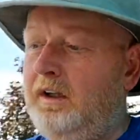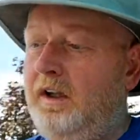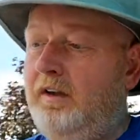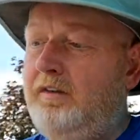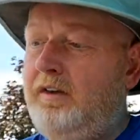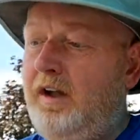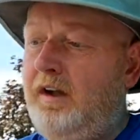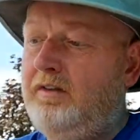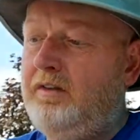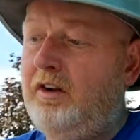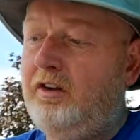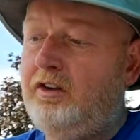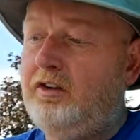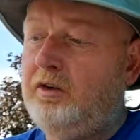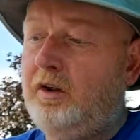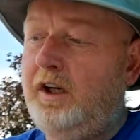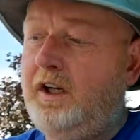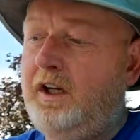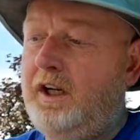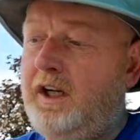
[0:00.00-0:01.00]
We have the
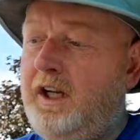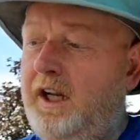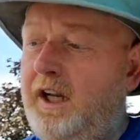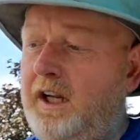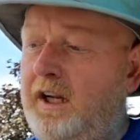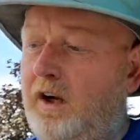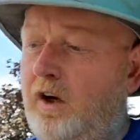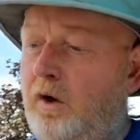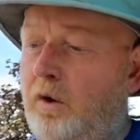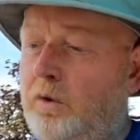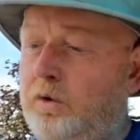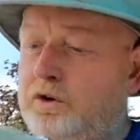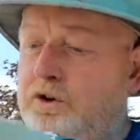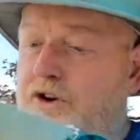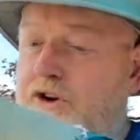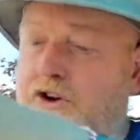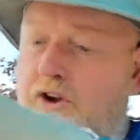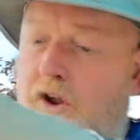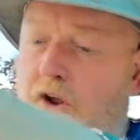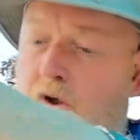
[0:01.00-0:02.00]
Strike King
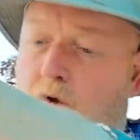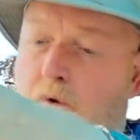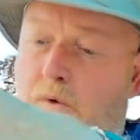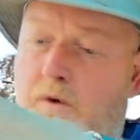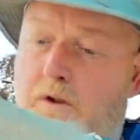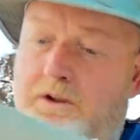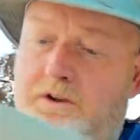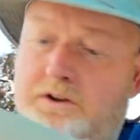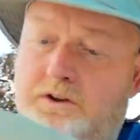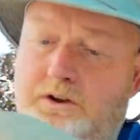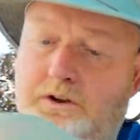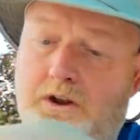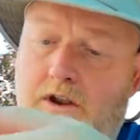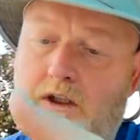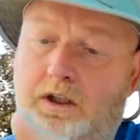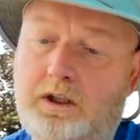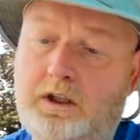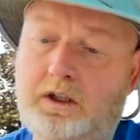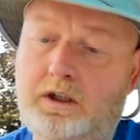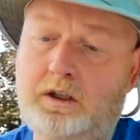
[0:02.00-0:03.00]
Ocho, which
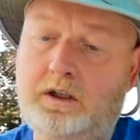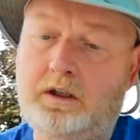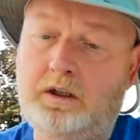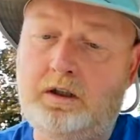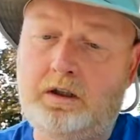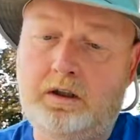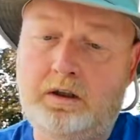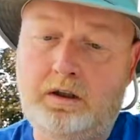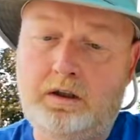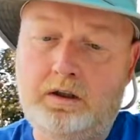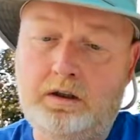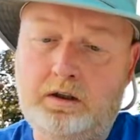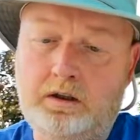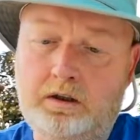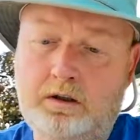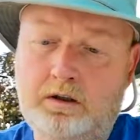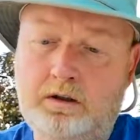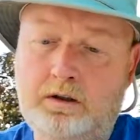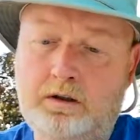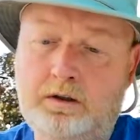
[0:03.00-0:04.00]
are
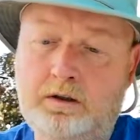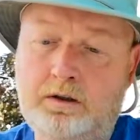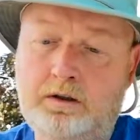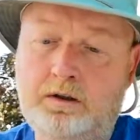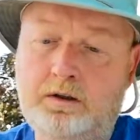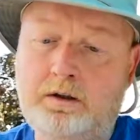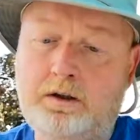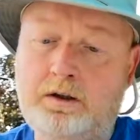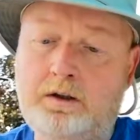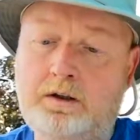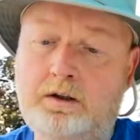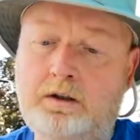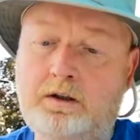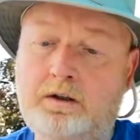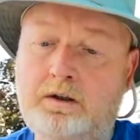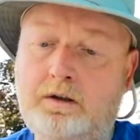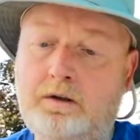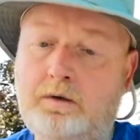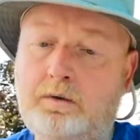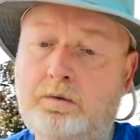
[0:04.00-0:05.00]

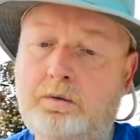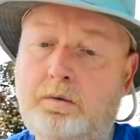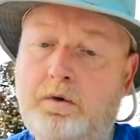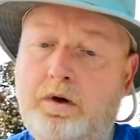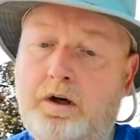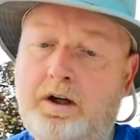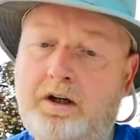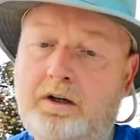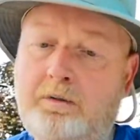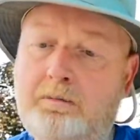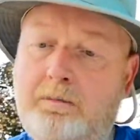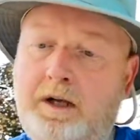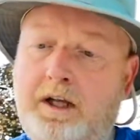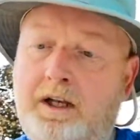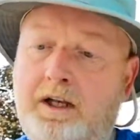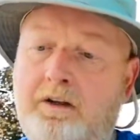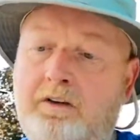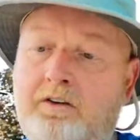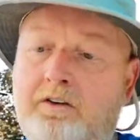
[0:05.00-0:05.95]
watermelon